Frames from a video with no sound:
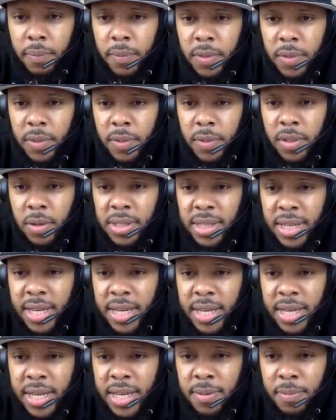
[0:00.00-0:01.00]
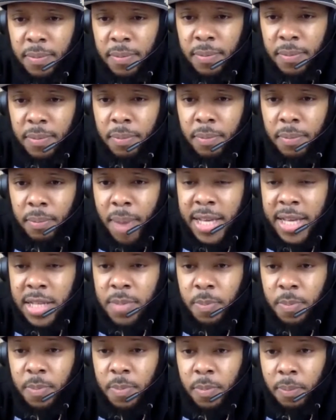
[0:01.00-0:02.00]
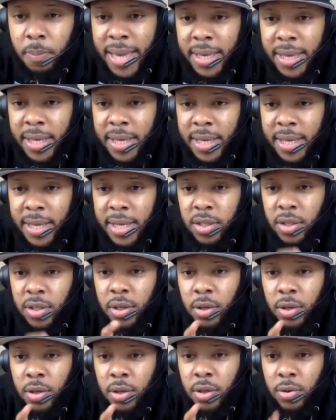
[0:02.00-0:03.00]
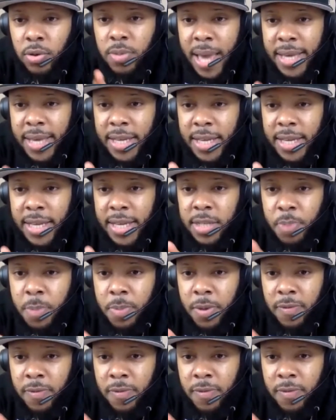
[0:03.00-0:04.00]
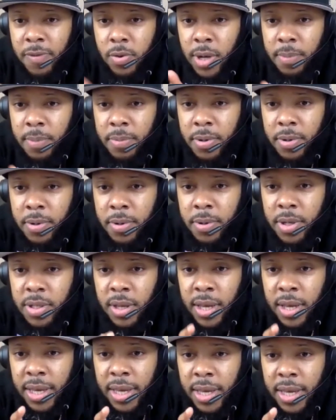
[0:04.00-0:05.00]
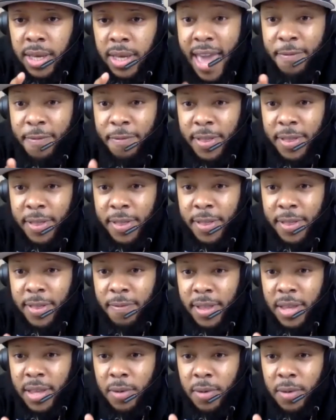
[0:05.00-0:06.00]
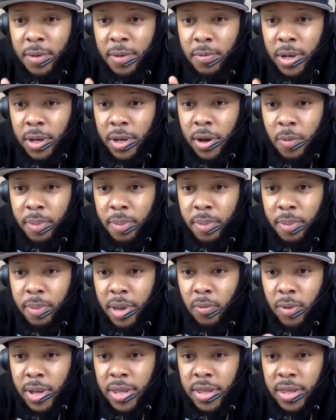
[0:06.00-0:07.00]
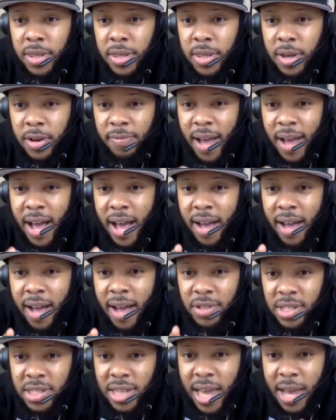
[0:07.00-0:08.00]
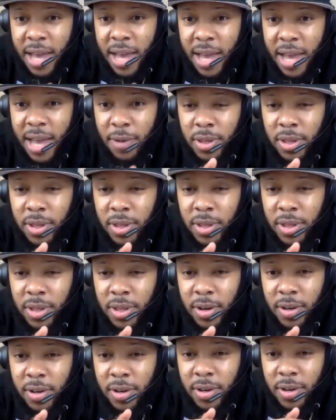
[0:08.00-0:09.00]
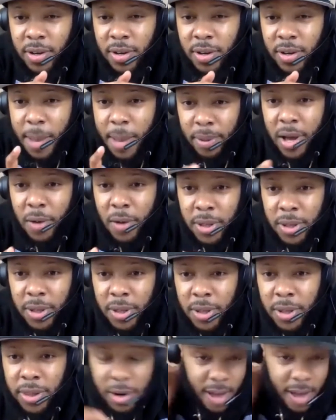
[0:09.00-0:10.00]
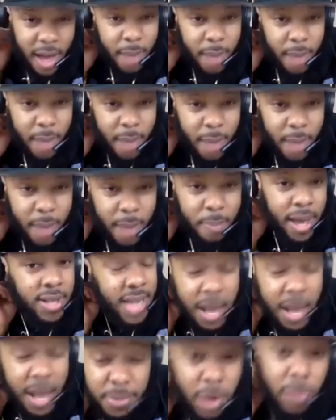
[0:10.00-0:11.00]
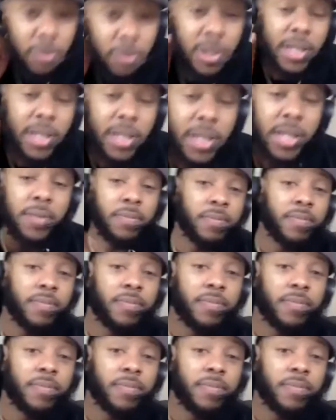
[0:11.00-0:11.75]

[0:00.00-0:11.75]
Sony says Mikey's used Mikey's PPV numbers, gave 50-50 with no belt, 135, just like Bud 135 pounds. Absolutely.